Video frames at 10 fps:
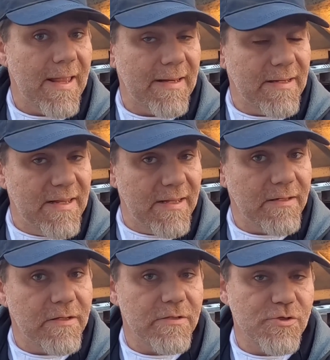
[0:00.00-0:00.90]
and
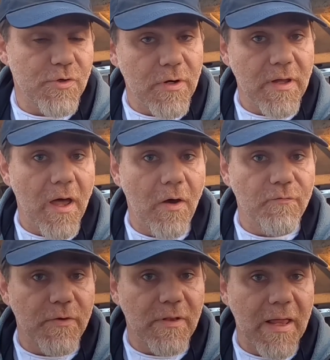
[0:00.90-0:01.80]
get the truck
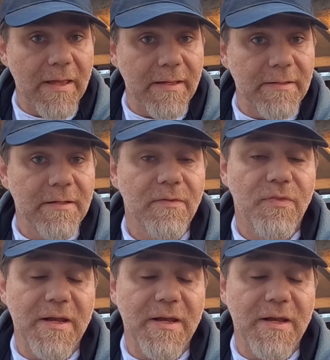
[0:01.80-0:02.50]
off the line,